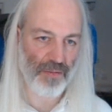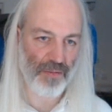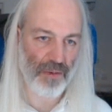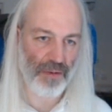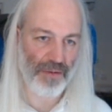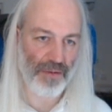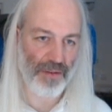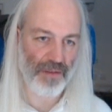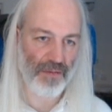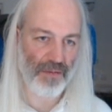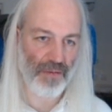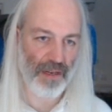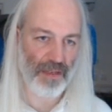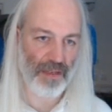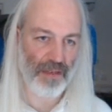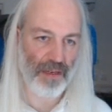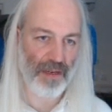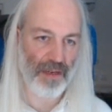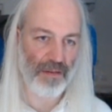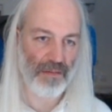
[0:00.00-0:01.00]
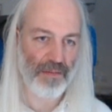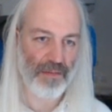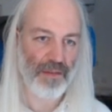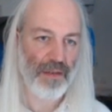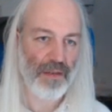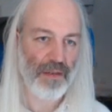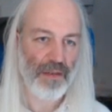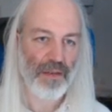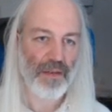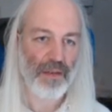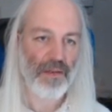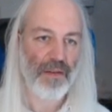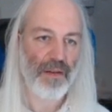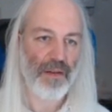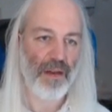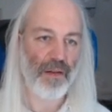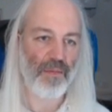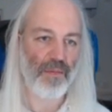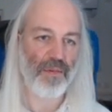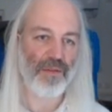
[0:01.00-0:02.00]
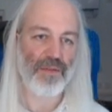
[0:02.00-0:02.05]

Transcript: things right now. I won't